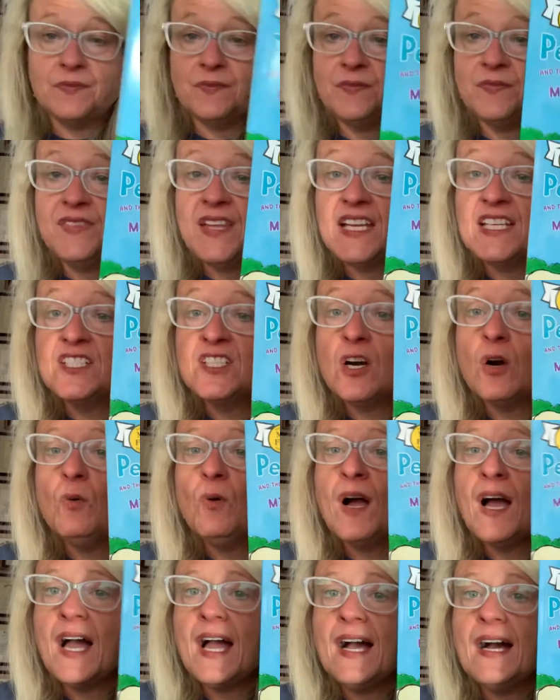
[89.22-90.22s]
They don't
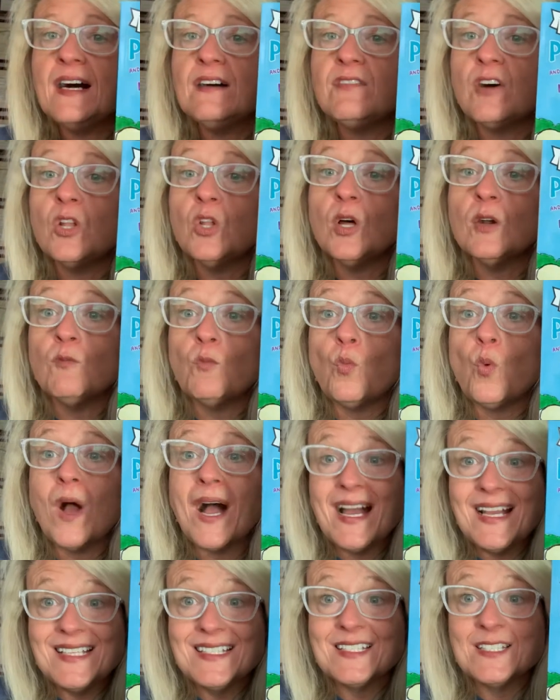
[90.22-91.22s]
have a lot of
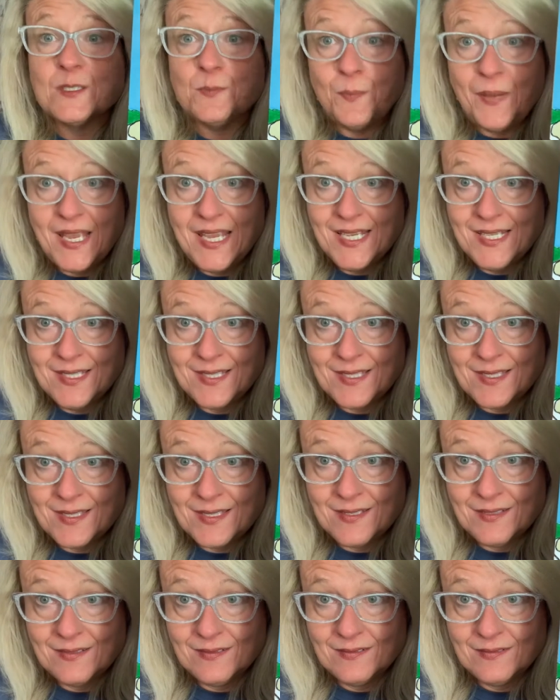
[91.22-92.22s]
white space.
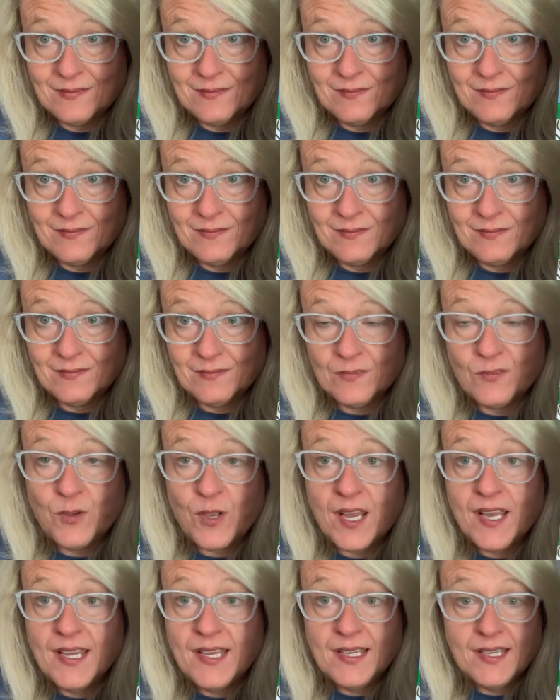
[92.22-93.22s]

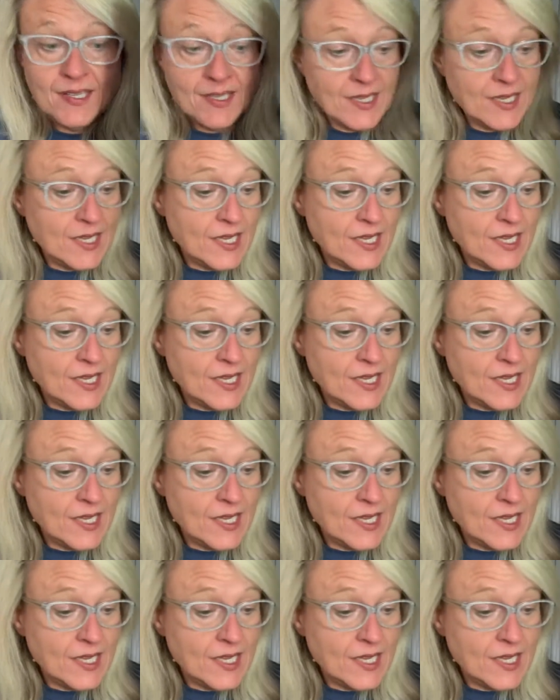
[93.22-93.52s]
Okay.